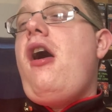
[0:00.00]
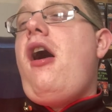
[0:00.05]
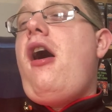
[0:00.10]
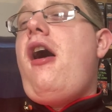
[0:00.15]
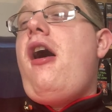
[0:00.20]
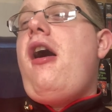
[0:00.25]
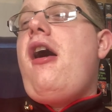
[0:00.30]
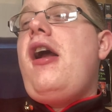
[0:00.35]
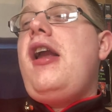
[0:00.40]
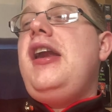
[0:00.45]

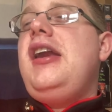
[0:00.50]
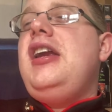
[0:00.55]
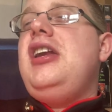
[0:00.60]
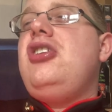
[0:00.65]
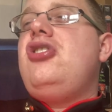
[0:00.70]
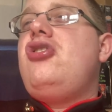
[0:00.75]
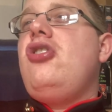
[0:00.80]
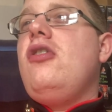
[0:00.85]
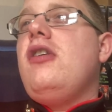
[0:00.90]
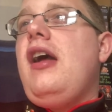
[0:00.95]
I
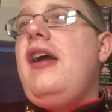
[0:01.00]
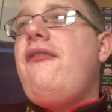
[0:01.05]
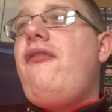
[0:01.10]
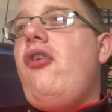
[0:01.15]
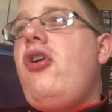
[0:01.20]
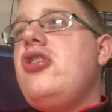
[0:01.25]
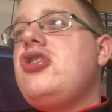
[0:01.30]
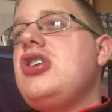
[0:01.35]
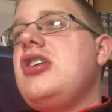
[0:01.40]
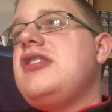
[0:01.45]
do like
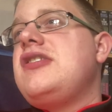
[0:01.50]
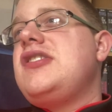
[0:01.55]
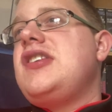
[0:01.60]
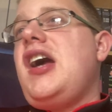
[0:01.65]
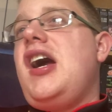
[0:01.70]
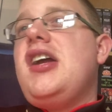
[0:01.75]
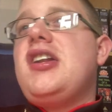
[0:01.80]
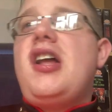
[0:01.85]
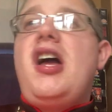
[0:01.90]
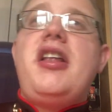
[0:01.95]
Voyager.
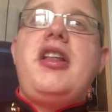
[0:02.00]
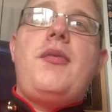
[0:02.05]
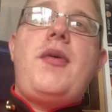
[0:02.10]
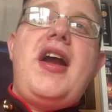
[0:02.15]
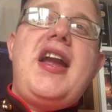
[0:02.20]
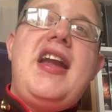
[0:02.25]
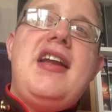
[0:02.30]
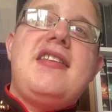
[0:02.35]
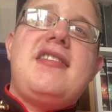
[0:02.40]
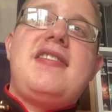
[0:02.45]
I like the
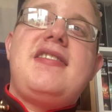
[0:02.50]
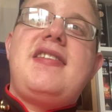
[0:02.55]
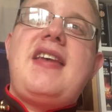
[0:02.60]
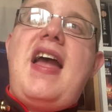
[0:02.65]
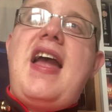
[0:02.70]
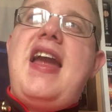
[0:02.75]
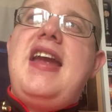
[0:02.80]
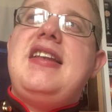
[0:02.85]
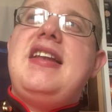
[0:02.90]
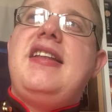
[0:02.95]
way it's
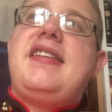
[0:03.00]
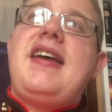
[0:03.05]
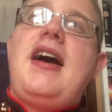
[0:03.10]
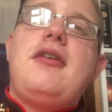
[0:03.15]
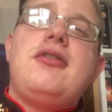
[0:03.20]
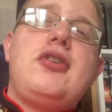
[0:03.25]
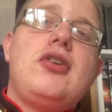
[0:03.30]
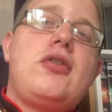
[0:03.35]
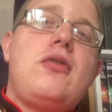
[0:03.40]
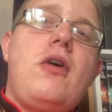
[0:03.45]
set in the
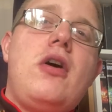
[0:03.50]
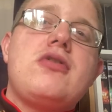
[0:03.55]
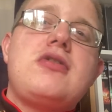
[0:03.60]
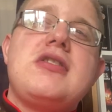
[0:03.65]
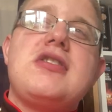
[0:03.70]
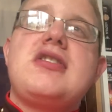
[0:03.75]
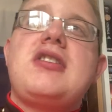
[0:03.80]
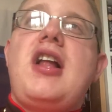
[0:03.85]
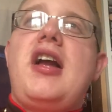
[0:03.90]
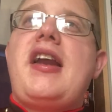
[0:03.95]
Delta
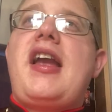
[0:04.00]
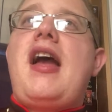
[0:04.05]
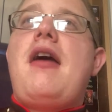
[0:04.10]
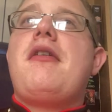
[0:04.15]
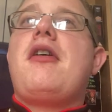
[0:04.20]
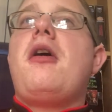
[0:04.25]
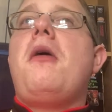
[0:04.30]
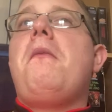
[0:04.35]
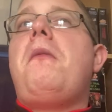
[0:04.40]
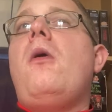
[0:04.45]
Quadrant, like how
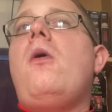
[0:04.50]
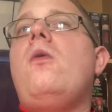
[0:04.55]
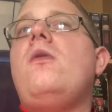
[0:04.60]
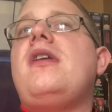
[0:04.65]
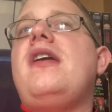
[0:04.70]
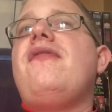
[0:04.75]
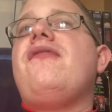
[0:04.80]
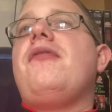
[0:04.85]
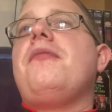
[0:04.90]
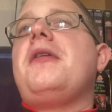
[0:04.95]
it got
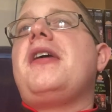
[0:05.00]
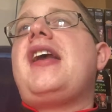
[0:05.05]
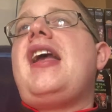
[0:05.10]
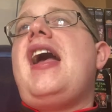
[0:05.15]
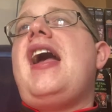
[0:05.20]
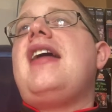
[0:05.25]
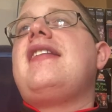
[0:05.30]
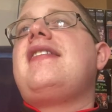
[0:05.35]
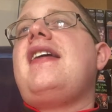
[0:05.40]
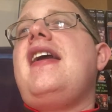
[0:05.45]
pulled in from the
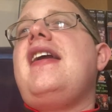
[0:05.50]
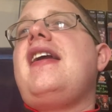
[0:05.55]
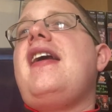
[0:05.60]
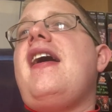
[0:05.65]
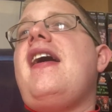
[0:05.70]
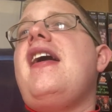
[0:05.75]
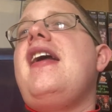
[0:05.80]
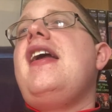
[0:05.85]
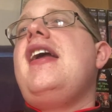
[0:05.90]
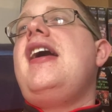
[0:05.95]

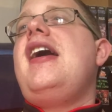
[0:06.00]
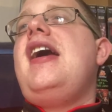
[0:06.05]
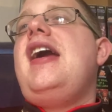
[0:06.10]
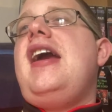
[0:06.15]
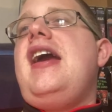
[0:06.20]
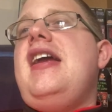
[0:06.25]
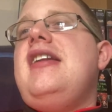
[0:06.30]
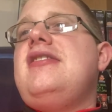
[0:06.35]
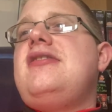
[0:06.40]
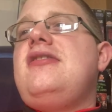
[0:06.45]
Caretaker
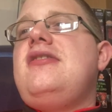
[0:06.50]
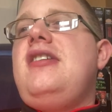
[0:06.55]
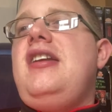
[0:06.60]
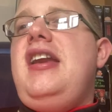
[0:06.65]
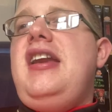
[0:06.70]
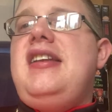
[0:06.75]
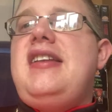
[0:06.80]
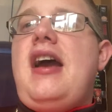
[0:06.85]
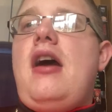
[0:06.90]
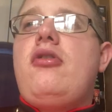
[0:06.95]
into
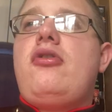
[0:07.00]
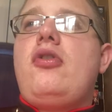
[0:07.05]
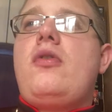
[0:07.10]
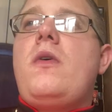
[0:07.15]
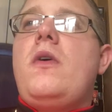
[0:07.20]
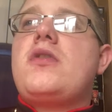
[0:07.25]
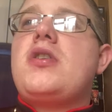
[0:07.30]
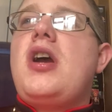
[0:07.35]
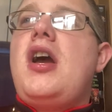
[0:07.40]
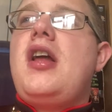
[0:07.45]
the Delta
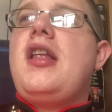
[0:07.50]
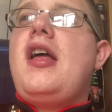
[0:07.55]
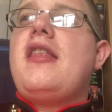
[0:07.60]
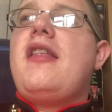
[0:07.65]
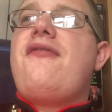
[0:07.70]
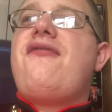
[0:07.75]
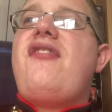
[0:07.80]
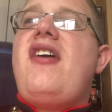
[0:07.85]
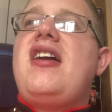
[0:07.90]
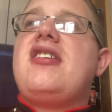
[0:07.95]
Quadrant. I like
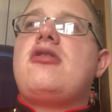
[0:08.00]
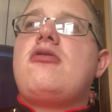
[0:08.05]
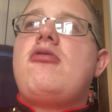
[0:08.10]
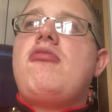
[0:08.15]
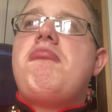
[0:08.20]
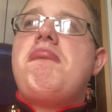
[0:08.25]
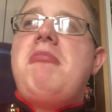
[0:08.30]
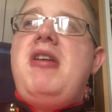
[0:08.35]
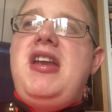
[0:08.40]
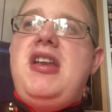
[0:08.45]
the fact
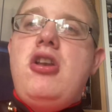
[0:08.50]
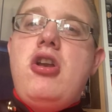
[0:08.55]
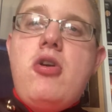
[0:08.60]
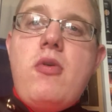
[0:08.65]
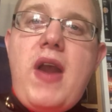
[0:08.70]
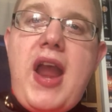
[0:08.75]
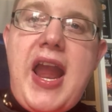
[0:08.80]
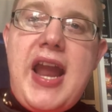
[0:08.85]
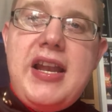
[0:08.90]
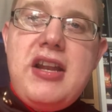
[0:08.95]
you meet
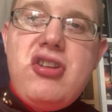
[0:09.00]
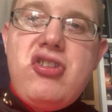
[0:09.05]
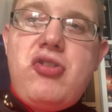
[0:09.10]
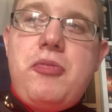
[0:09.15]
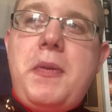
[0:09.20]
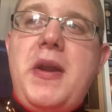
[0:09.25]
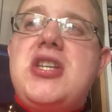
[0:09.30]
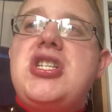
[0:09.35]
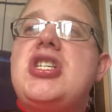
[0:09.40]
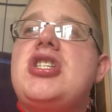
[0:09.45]
new alien
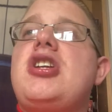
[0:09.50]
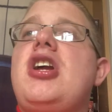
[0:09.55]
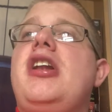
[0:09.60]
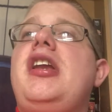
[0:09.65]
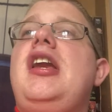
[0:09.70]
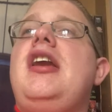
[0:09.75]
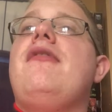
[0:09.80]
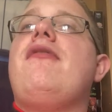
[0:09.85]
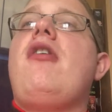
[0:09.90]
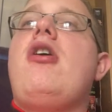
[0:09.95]
species like
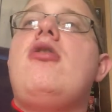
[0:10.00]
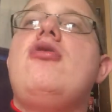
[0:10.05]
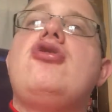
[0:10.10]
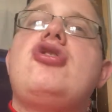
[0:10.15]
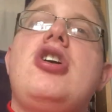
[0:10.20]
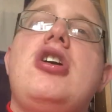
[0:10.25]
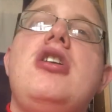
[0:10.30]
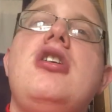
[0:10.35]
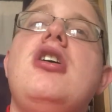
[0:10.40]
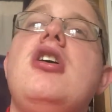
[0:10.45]
the
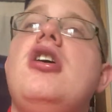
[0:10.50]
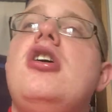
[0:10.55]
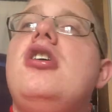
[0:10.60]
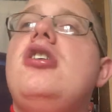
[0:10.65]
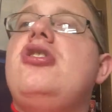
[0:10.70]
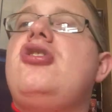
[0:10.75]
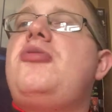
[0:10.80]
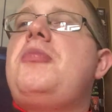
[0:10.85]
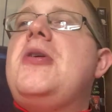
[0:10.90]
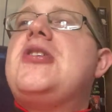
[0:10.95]
Erosion,
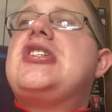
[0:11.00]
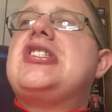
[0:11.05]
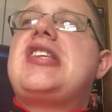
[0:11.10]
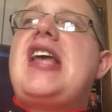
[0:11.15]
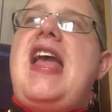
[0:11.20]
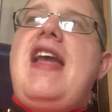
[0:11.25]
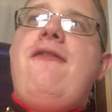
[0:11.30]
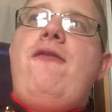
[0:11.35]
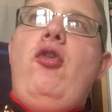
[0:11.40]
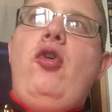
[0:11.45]
species
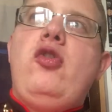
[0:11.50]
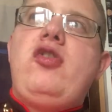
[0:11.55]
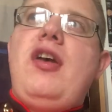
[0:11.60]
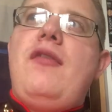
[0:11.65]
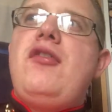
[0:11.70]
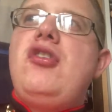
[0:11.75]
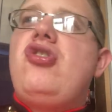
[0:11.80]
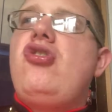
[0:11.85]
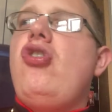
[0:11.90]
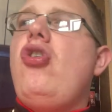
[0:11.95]

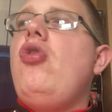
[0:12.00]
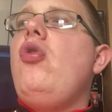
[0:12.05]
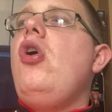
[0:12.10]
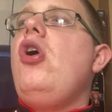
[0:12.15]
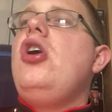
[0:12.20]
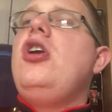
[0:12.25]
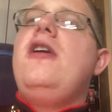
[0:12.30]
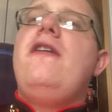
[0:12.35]
8472.